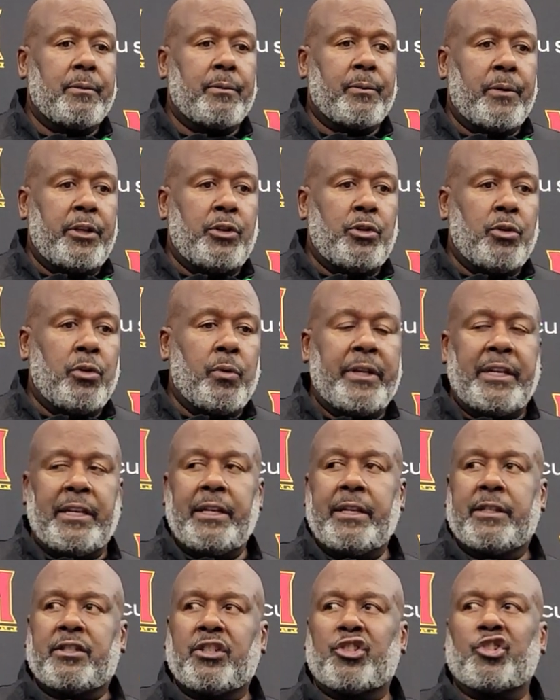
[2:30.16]
we knew we
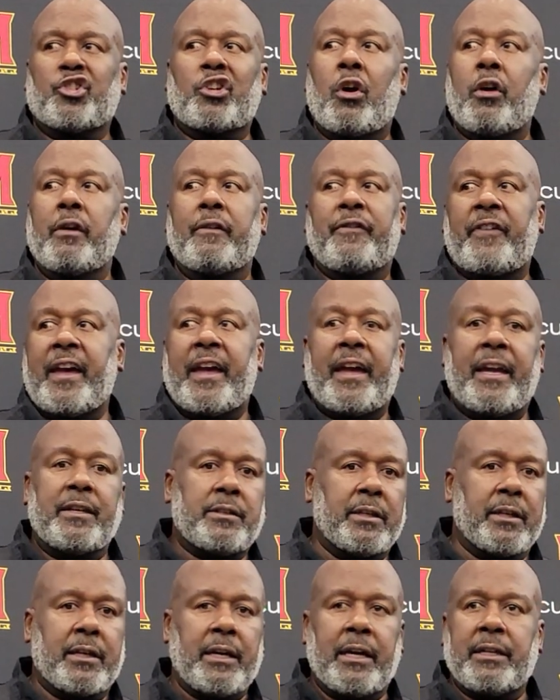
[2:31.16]
needed to start
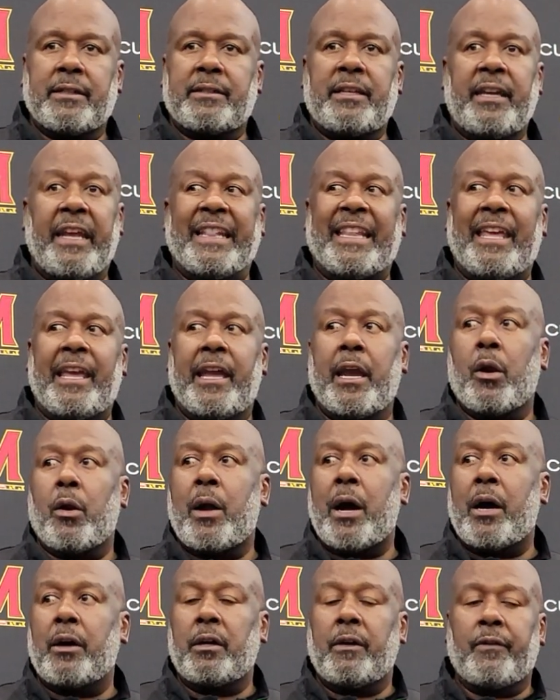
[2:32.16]
fast to kind of take the air
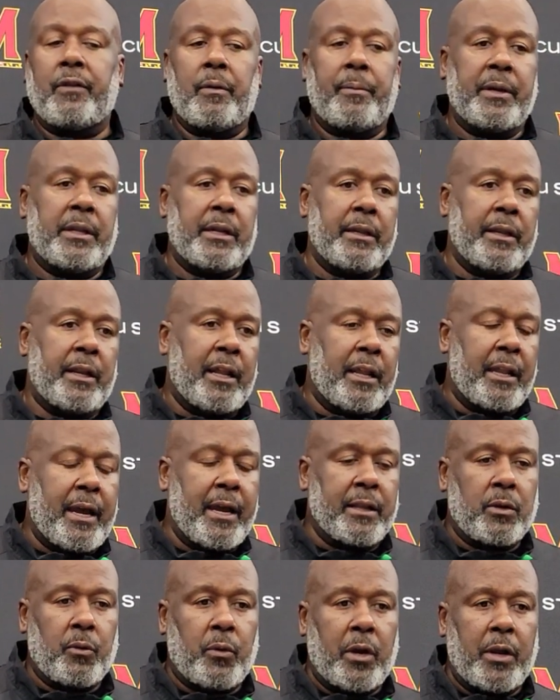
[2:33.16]
out of them, and I
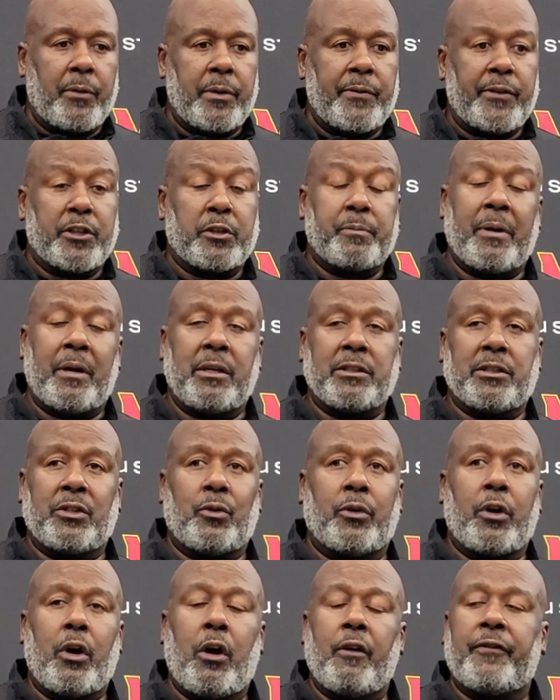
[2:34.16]
like the way we responded
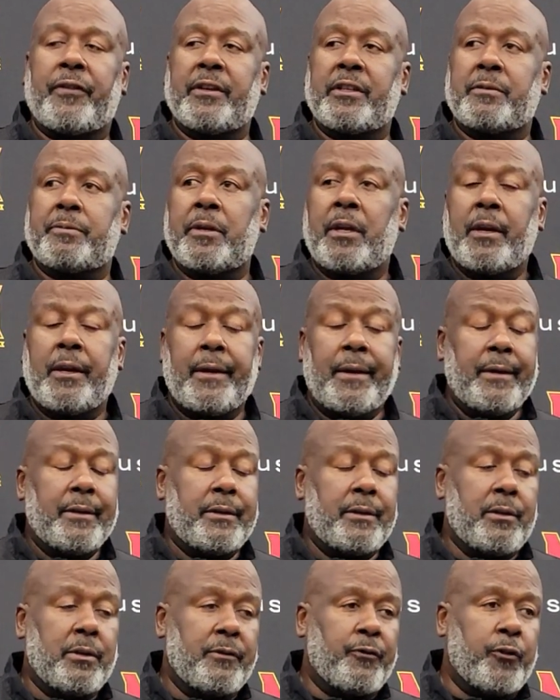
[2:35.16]
on offense.
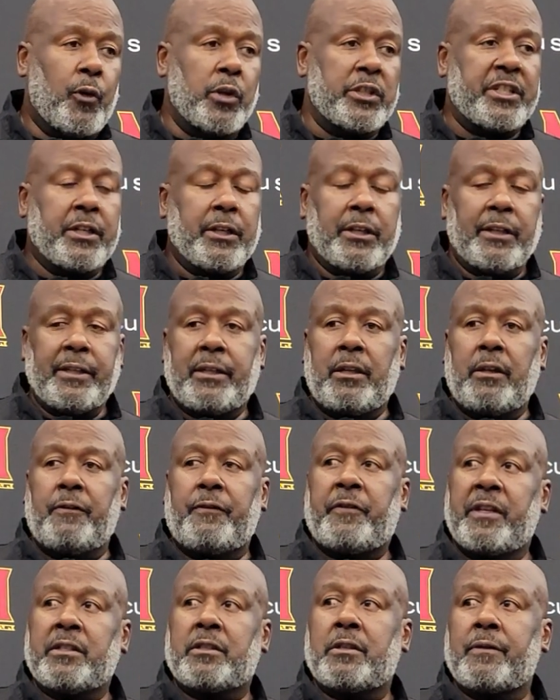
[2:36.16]
You know, unfortunately,
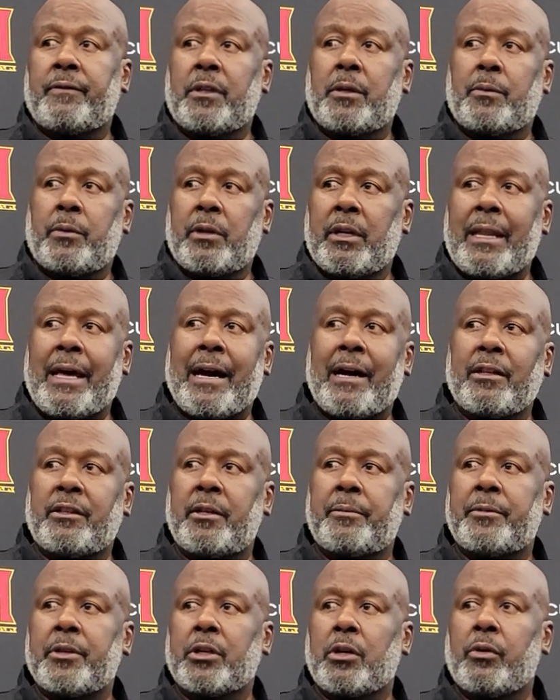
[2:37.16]
defensively, we allowed
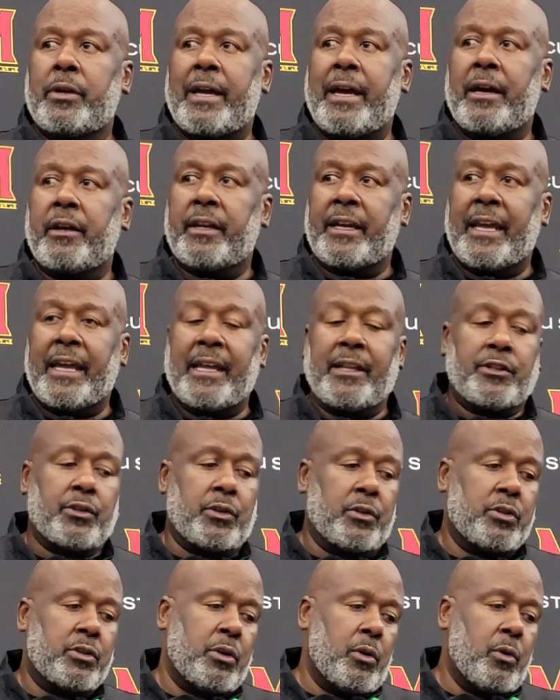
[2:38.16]
them to go down and
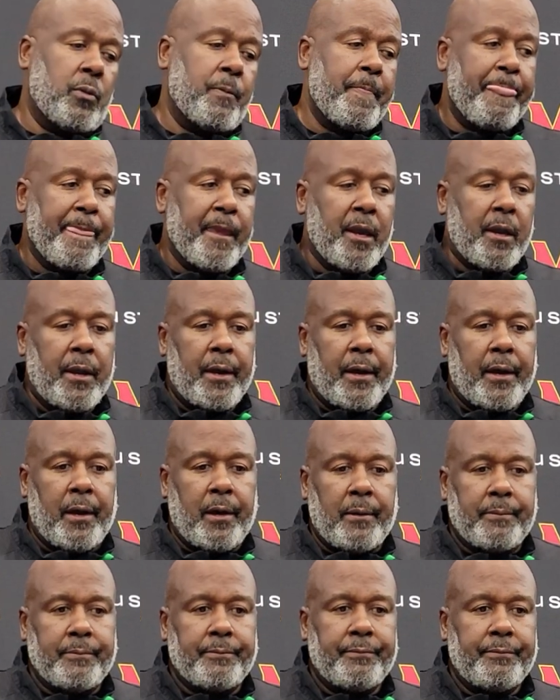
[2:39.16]
answer, so
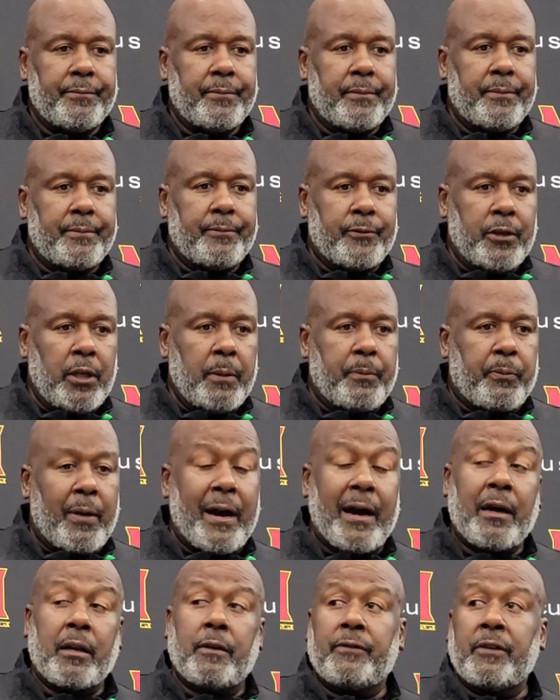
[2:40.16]
really
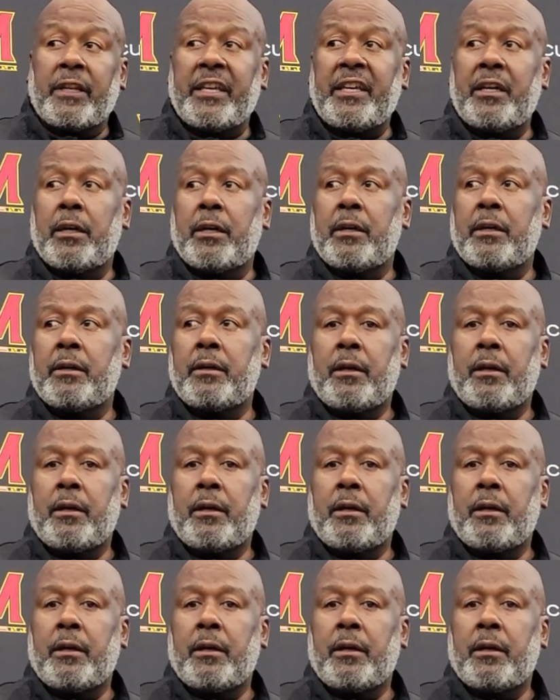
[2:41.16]
proud of Leah.